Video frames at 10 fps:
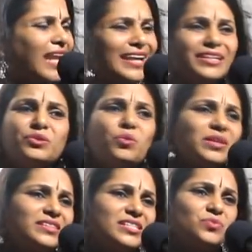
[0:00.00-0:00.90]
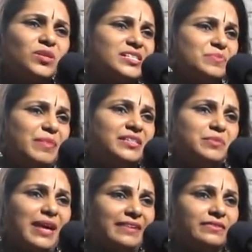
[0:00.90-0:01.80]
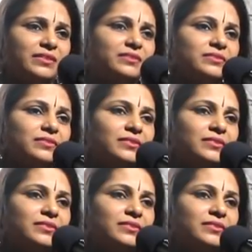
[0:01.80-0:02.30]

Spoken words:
I didn't know what these words meant back then.